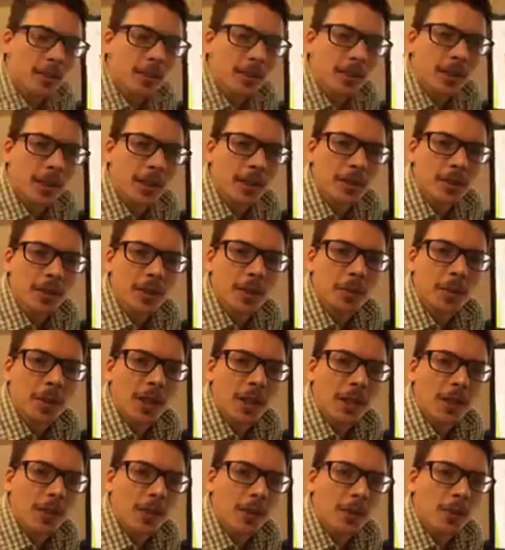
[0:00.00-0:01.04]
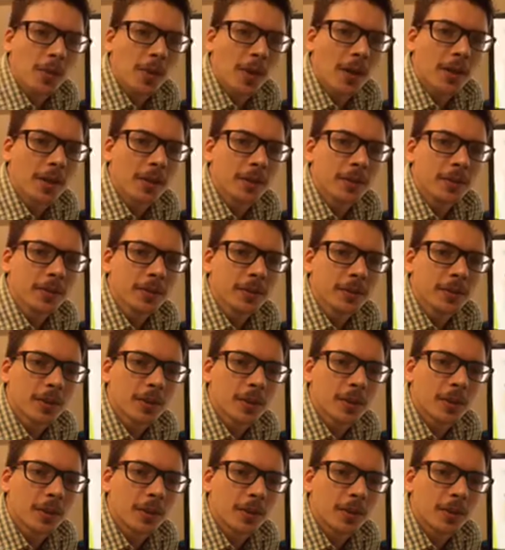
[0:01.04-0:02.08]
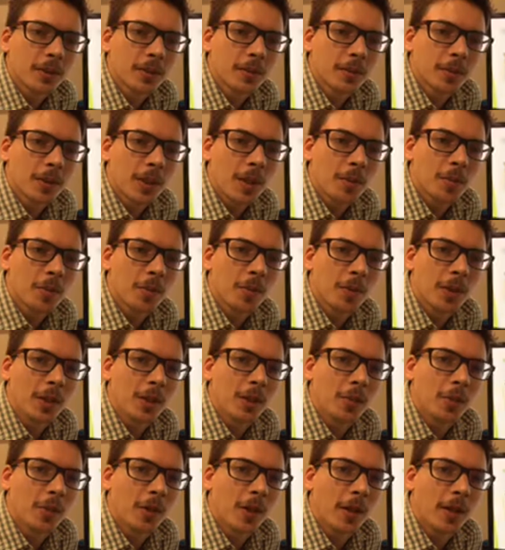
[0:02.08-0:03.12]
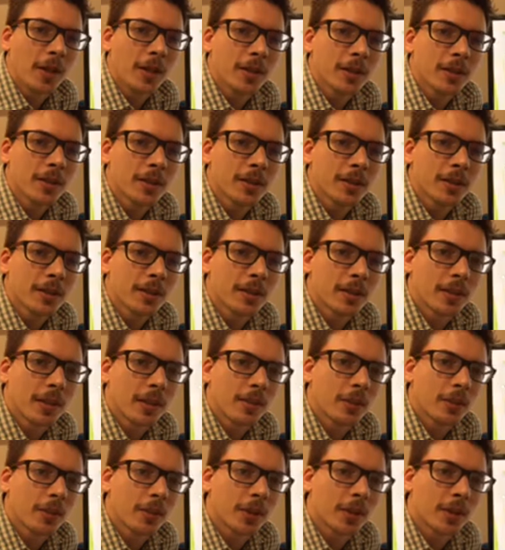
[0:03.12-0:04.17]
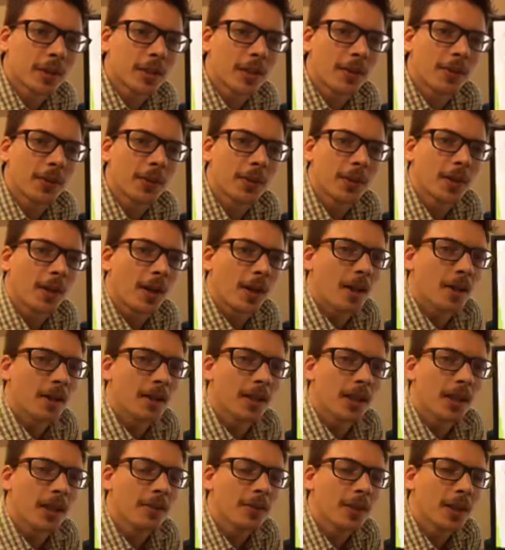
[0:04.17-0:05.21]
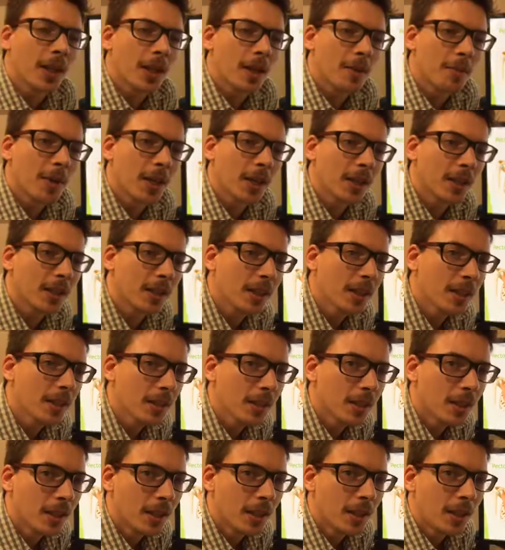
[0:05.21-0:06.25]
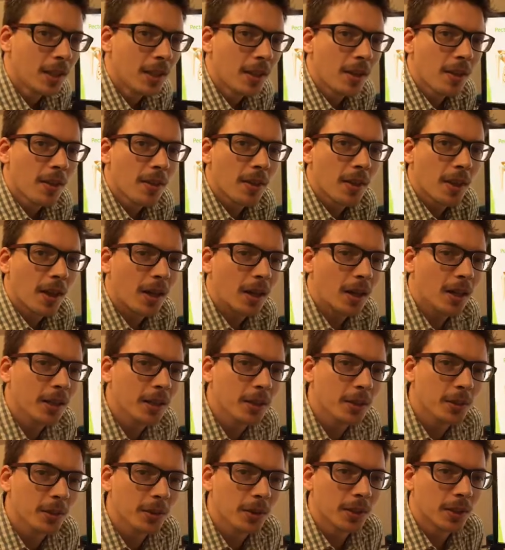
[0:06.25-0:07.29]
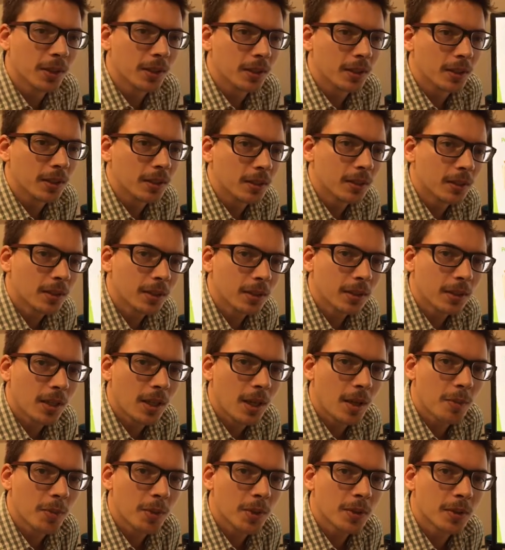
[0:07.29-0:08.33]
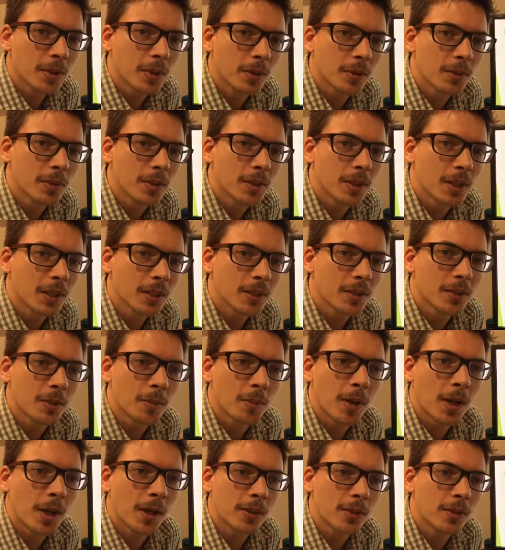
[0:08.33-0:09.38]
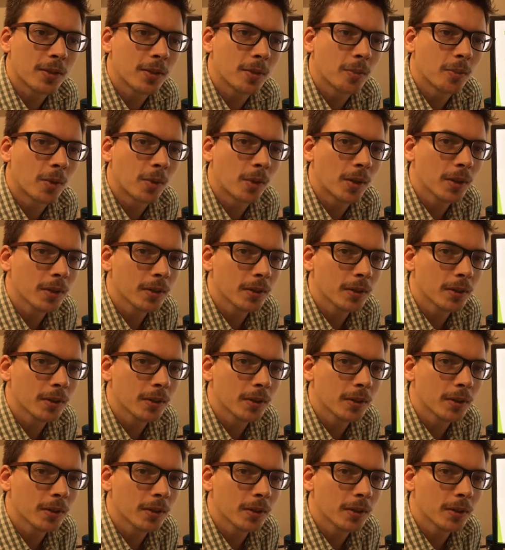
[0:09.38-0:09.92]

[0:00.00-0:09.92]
Daniel's a little bit under the weather, so keep him in your prayers. Everyone else have a good holiday if you can't make it in. Thought I'd do a little episode 6 of the Posture Report.